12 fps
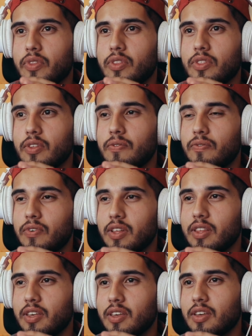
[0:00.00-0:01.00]
the
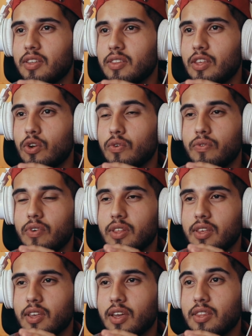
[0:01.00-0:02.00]
feeling that you're
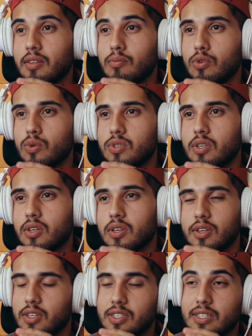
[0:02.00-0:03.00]
feeling in the music,
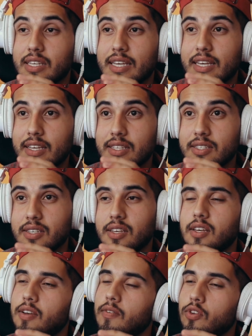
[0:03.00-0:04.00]
it just hits.
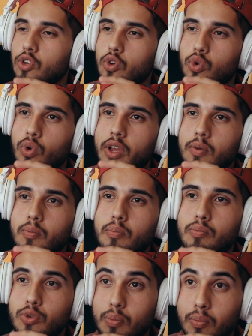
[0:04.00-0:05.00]
You create
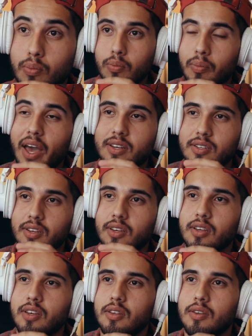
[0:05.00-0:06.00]

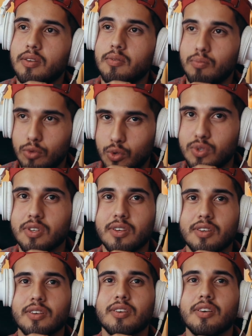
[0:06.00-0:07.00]
magic in
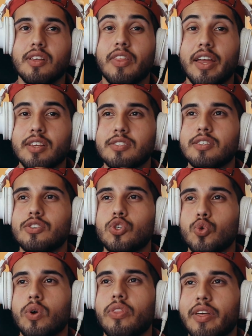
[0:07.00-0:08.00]
music. That is the
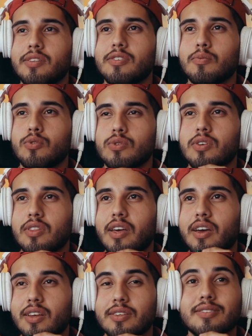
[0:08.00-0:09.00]
true authentic music
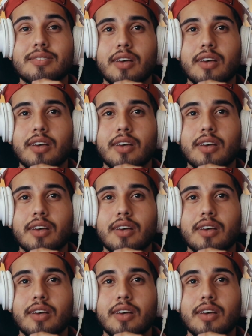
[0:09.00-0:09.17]
that is